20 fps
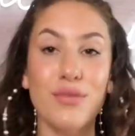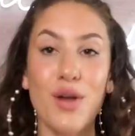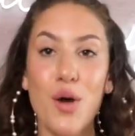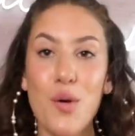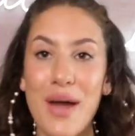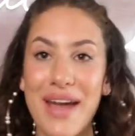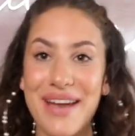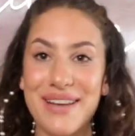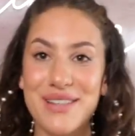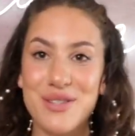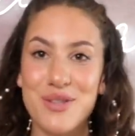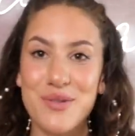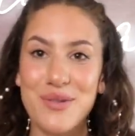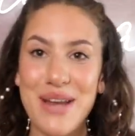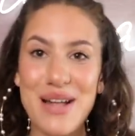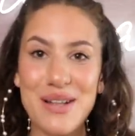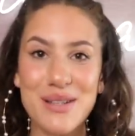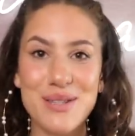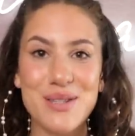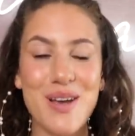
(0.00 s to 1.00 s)
Okay, so
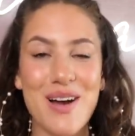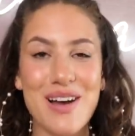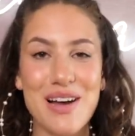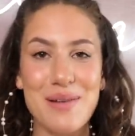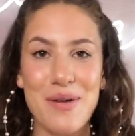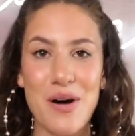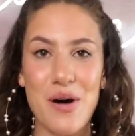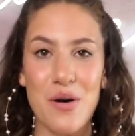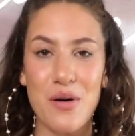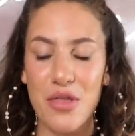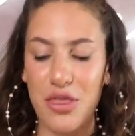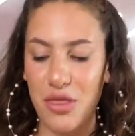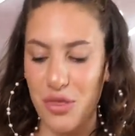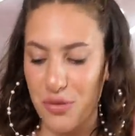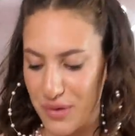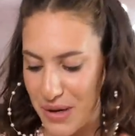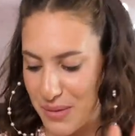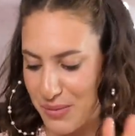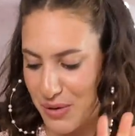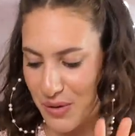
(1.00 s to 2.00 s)
now let's talk about
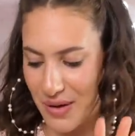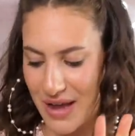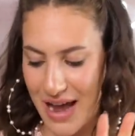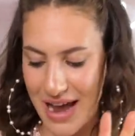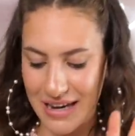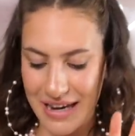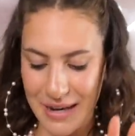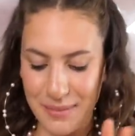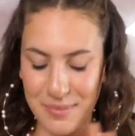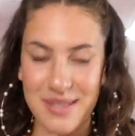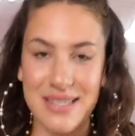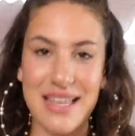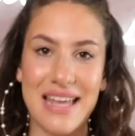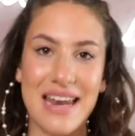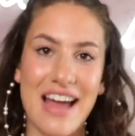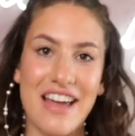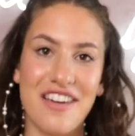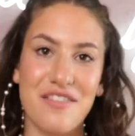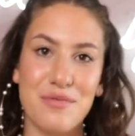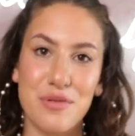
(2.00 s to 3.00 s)
three beauty items that
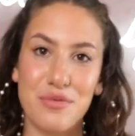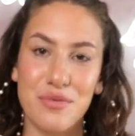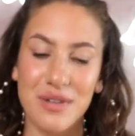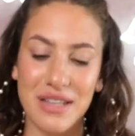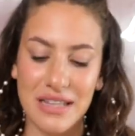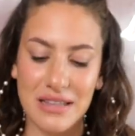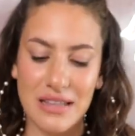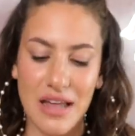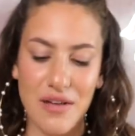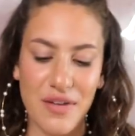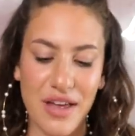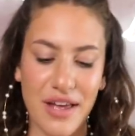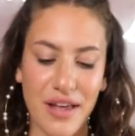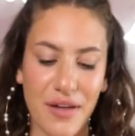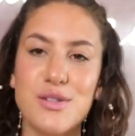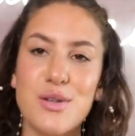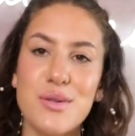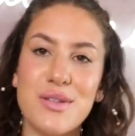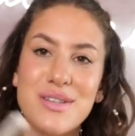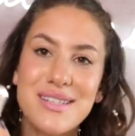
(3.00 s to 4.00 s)
I've been really loving.
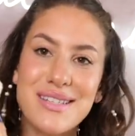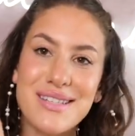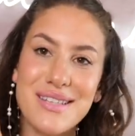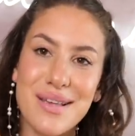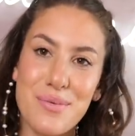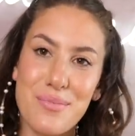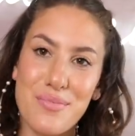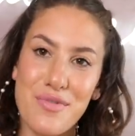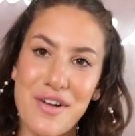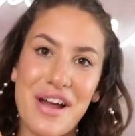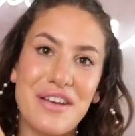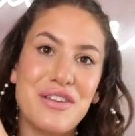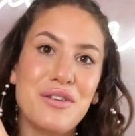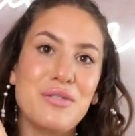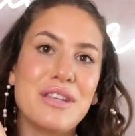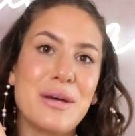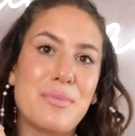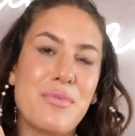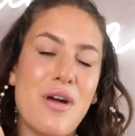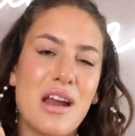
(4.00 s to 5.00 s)
So this is a brand new
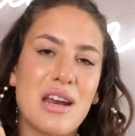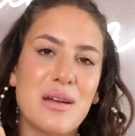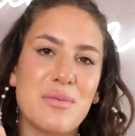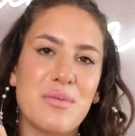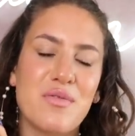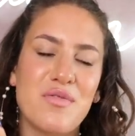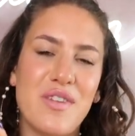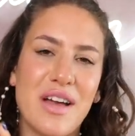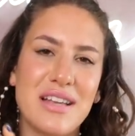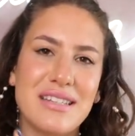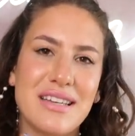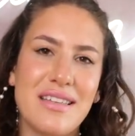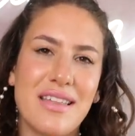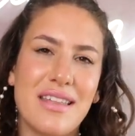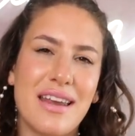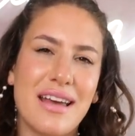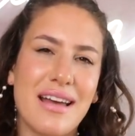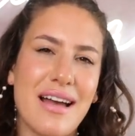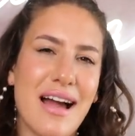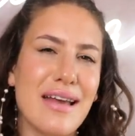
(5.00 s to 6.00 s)
lip product from Fenty
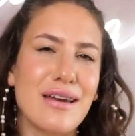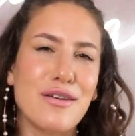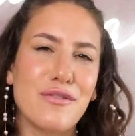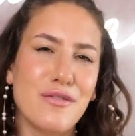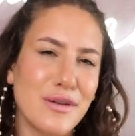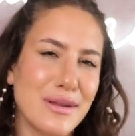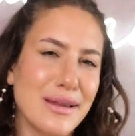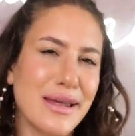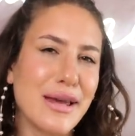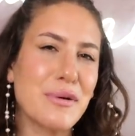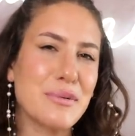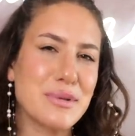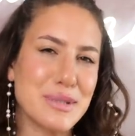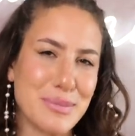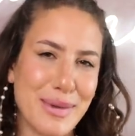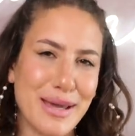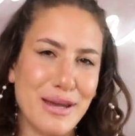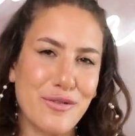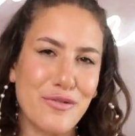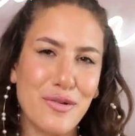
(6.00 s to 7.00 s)
that I kind of feel like was
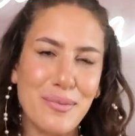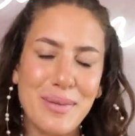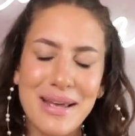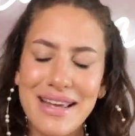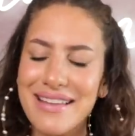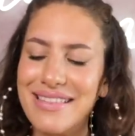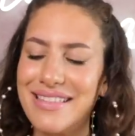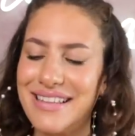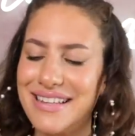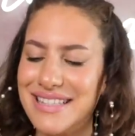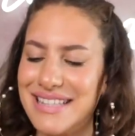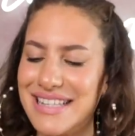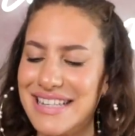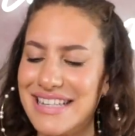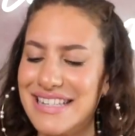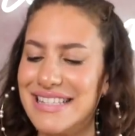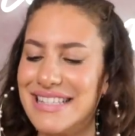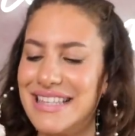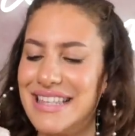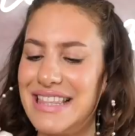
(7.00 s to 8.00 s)
made for me. This
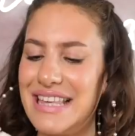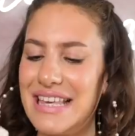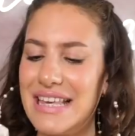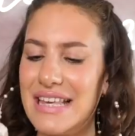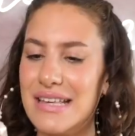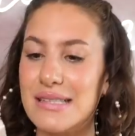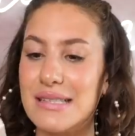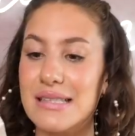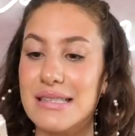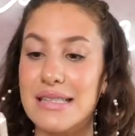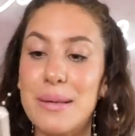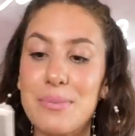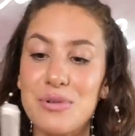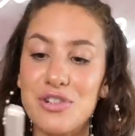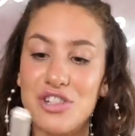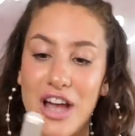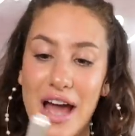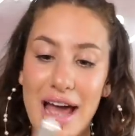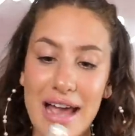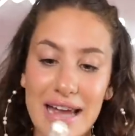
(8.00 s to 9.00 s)
is the Slip
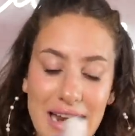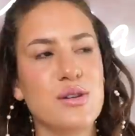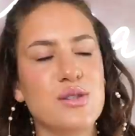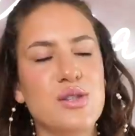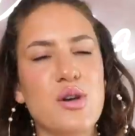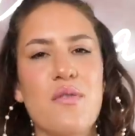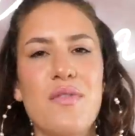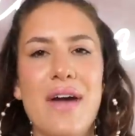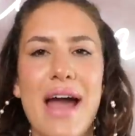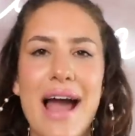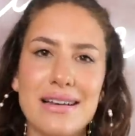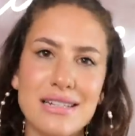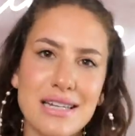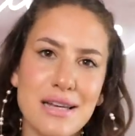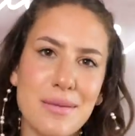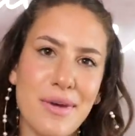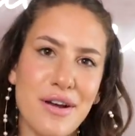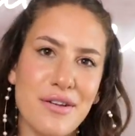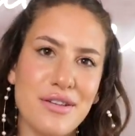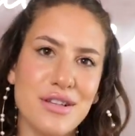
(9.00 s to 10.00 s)
Shine. So if I had to
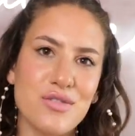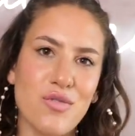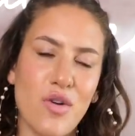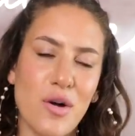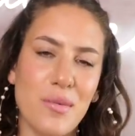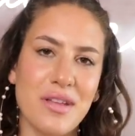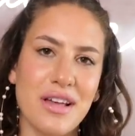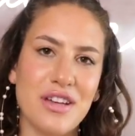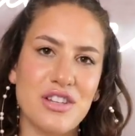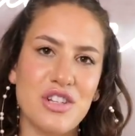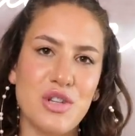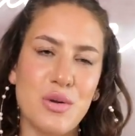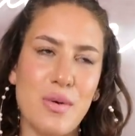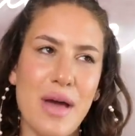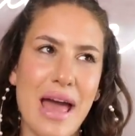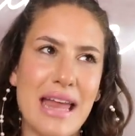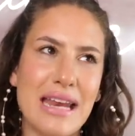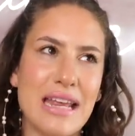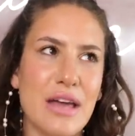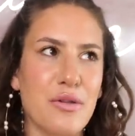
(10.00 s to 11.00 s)
compare this formula to
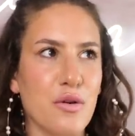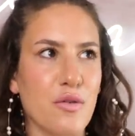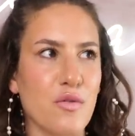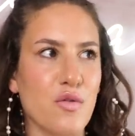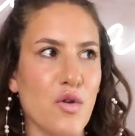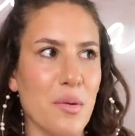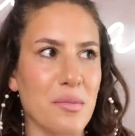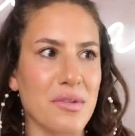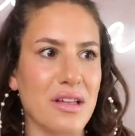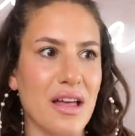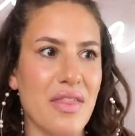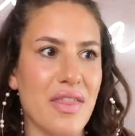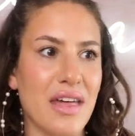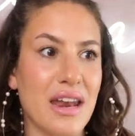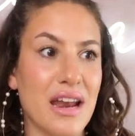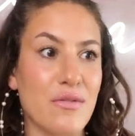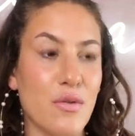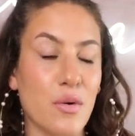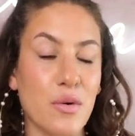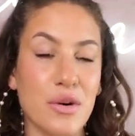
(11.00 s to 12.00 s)
any other formula that
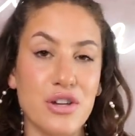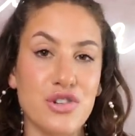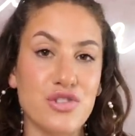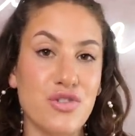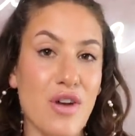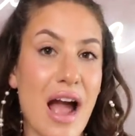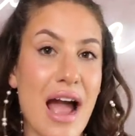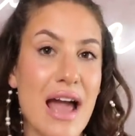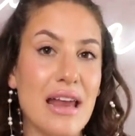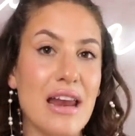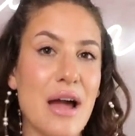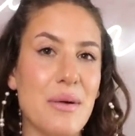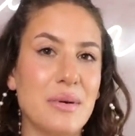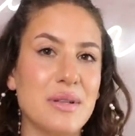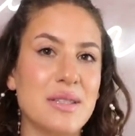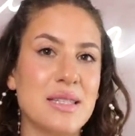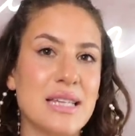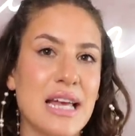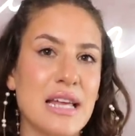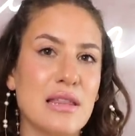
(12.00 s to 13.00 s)
I've already tried, I
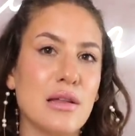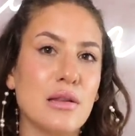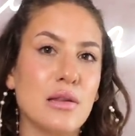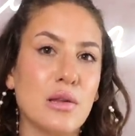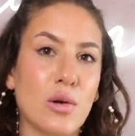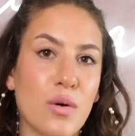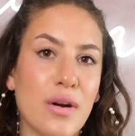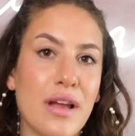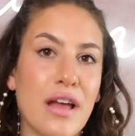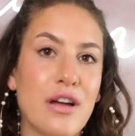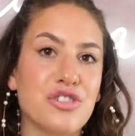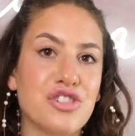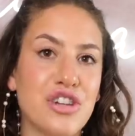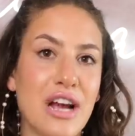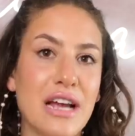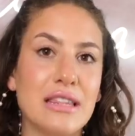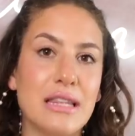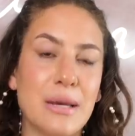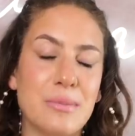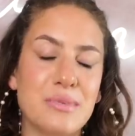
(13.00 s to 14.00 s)
would say the L'Oreal
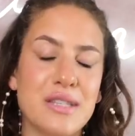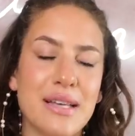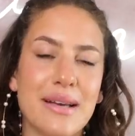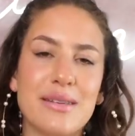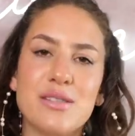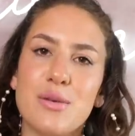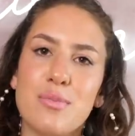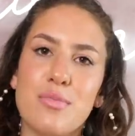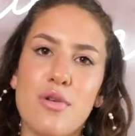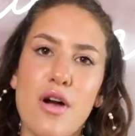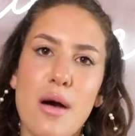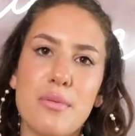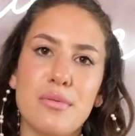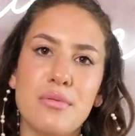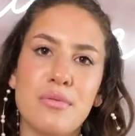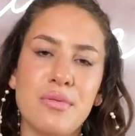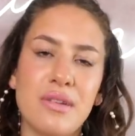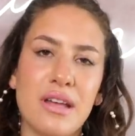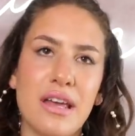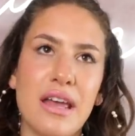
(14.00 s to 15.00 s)
Shine lipsticks are
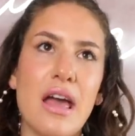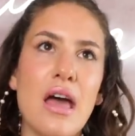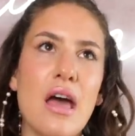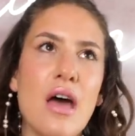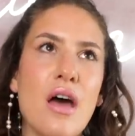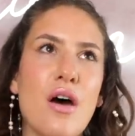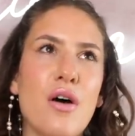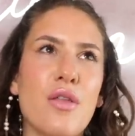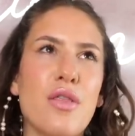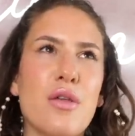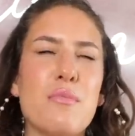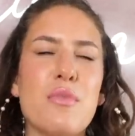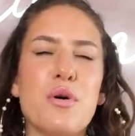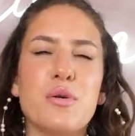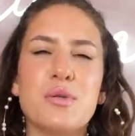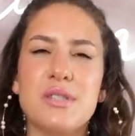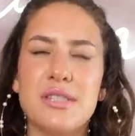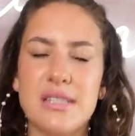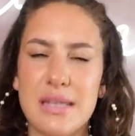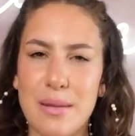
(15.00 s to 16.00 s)
probably the
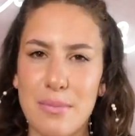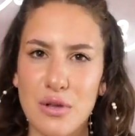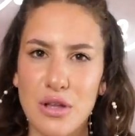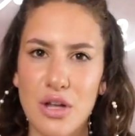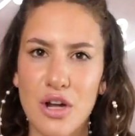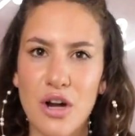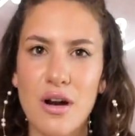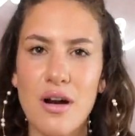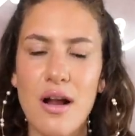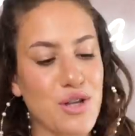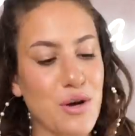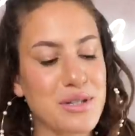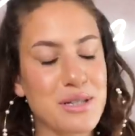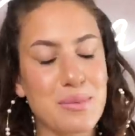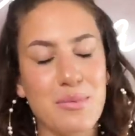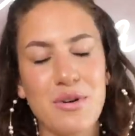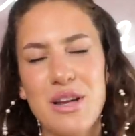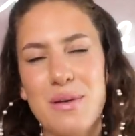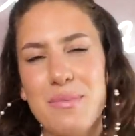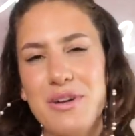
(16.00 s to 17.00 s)
most similar. So it's
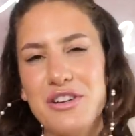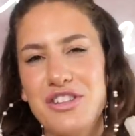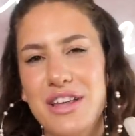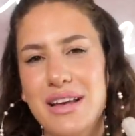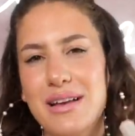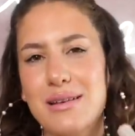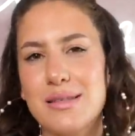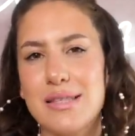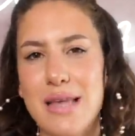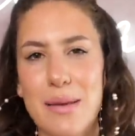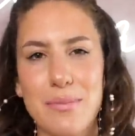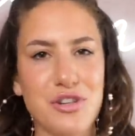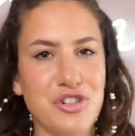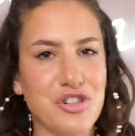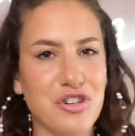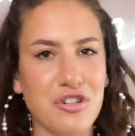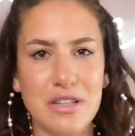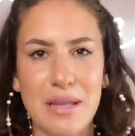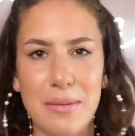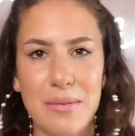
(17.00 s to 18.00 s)
pretty much like a
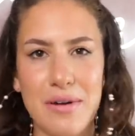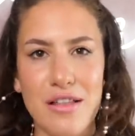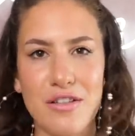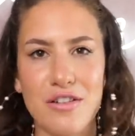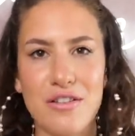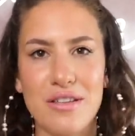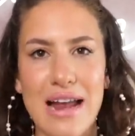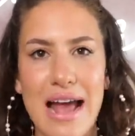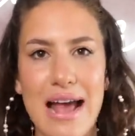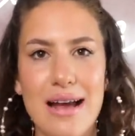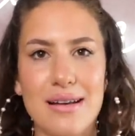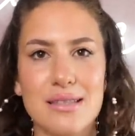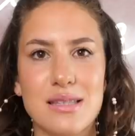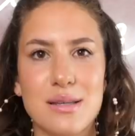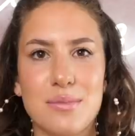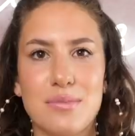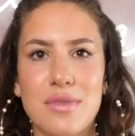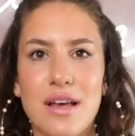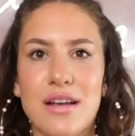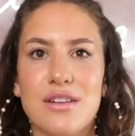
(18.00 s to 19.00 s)
semi-sheer lip color that has
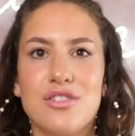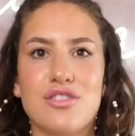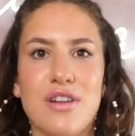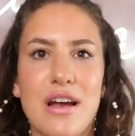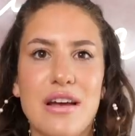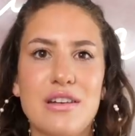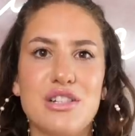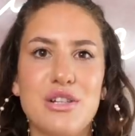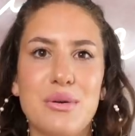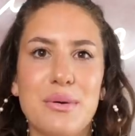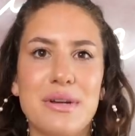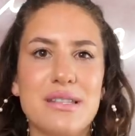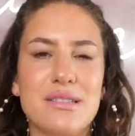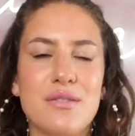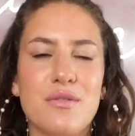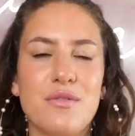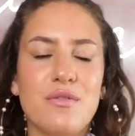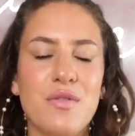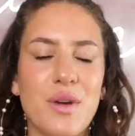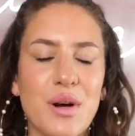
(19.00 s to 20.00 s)
some nice shine to it. It's
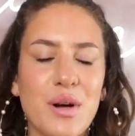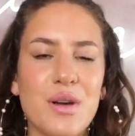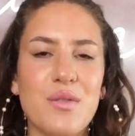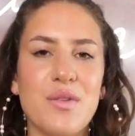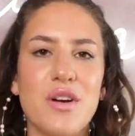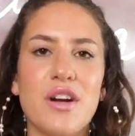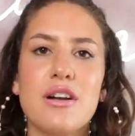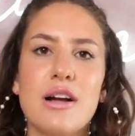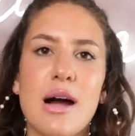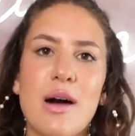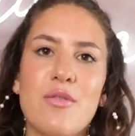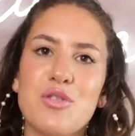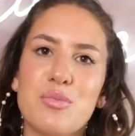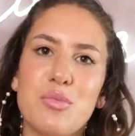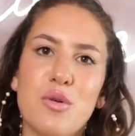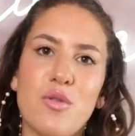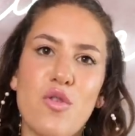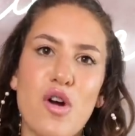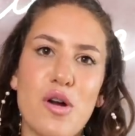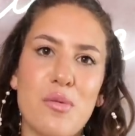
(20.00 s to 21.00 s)
a very, very
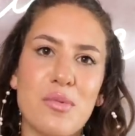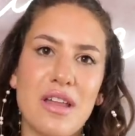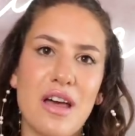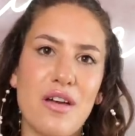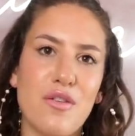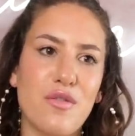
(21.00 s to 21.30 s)
comfortable formula.